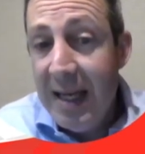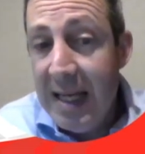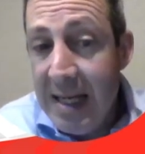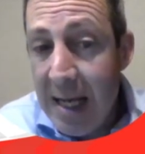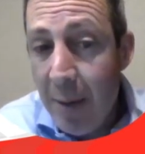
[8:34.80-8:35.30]

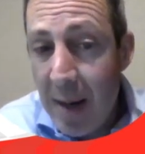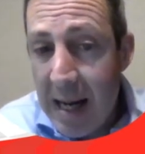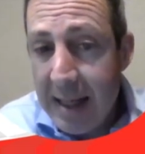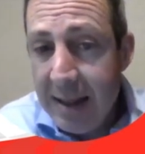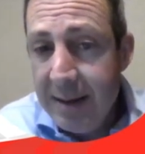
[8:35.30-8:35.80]
in our
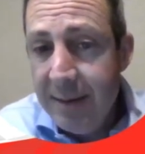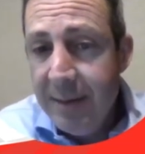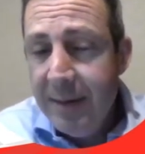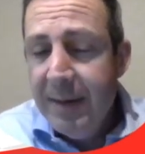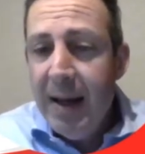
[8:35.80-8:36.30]
market.
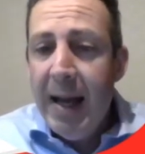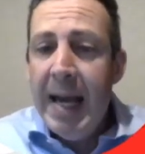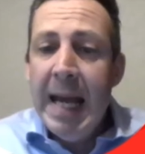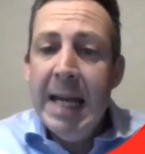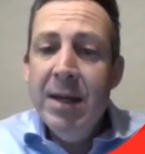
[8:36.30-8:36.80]

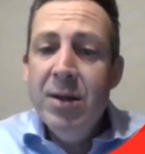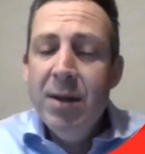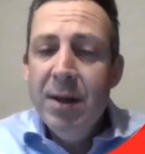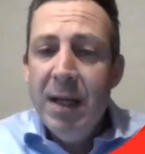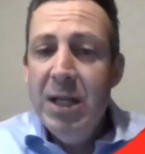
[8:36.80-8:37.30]
And
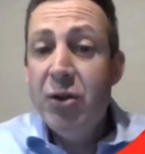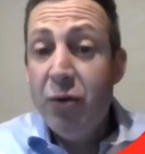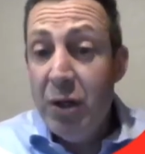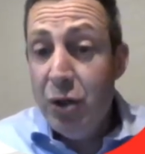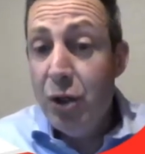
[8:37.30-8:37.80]

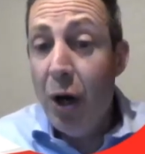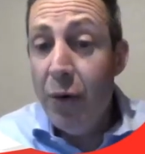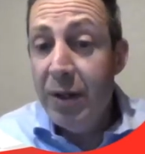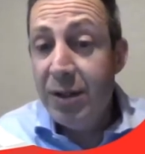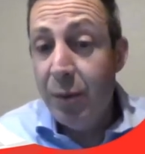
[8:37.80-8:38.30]
history
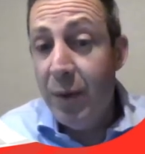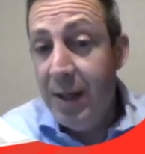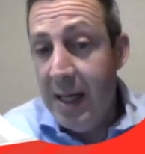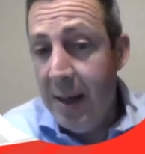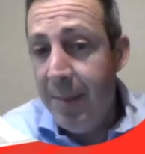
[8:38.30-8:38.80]
showed us that
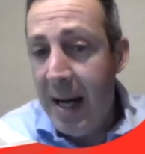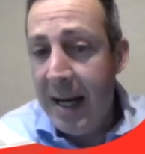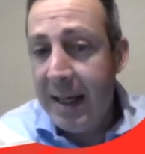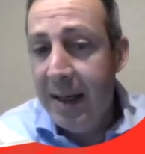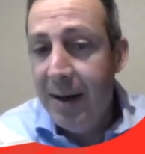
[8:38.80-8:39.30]
within our
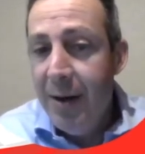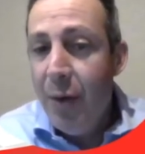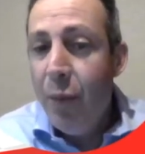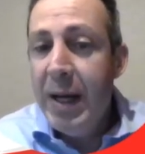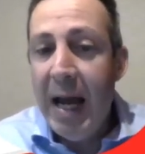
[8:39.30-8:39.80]
market,
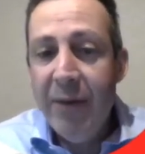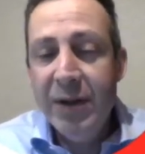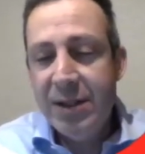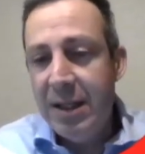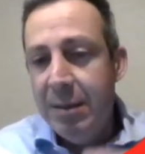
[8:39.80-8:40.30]
we
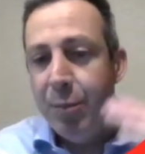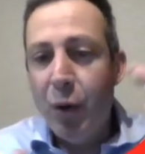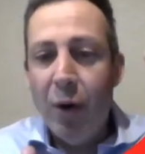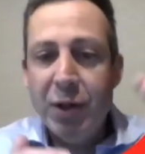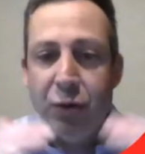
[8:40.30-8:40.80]
haven't seen
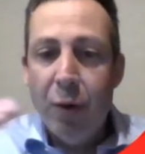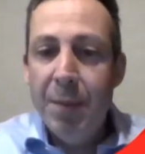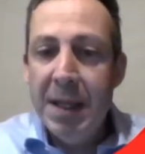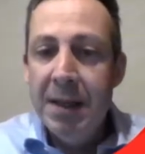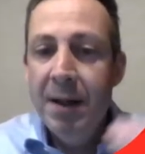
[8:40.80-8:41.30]
price
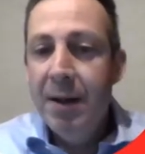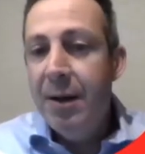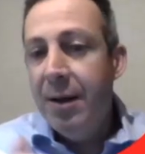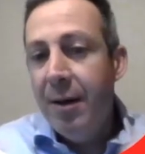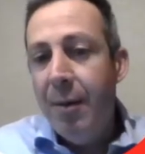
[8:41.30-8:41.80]
dropping
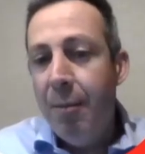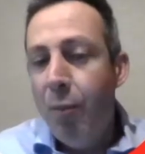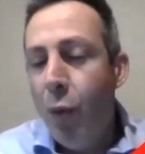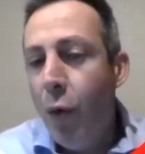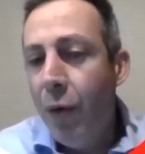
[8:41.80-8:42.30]

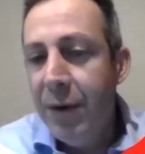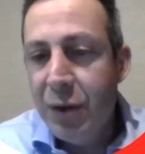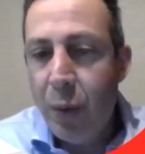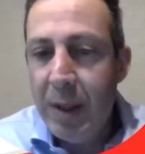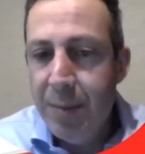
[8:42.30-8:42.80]
more than
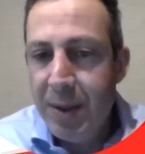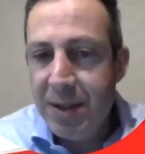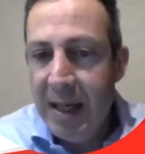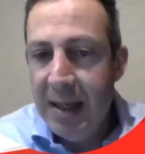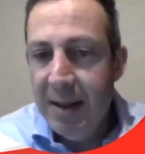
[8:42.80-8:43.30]

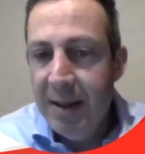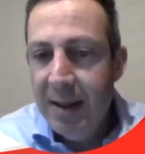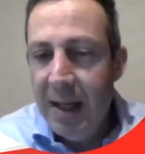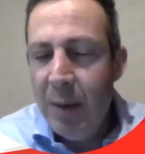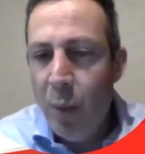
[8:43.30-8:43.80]
20%
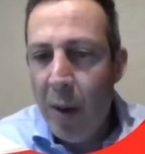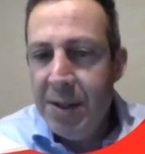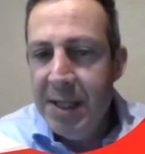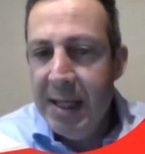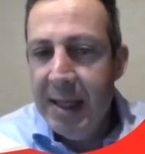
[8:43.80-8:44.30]
in 1
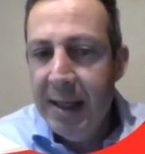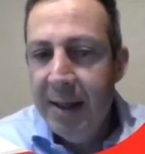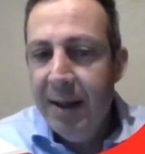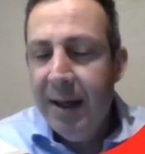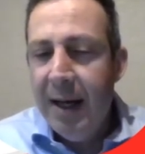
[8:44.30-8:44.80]
year.
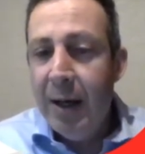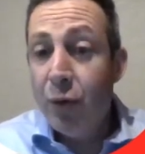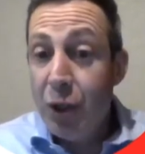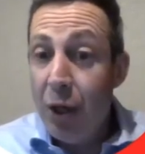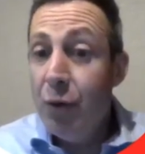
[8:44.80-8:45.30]
And I'll
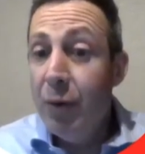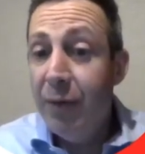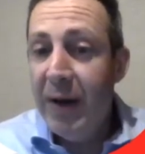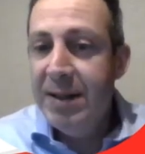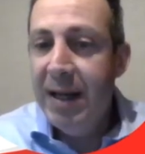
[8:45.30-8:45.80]
show you a
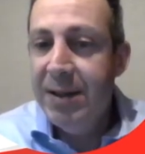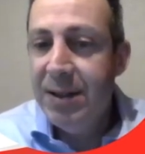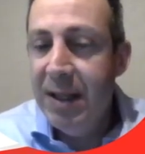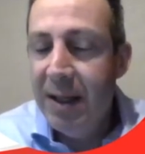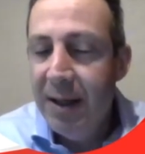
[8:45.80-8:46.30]

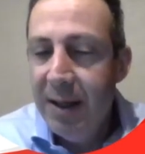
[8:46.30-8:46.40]
fantastic